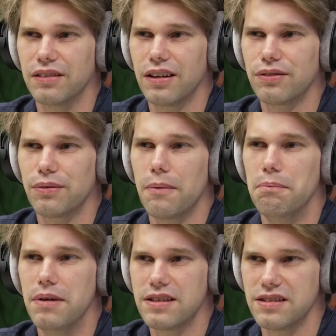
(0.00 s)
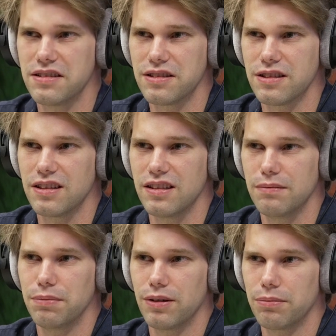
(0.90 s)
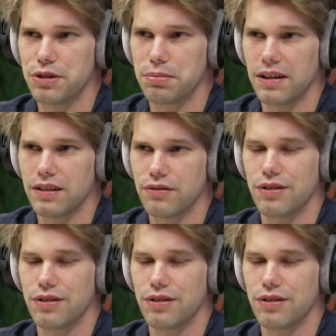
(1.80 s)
right, from a business perspective?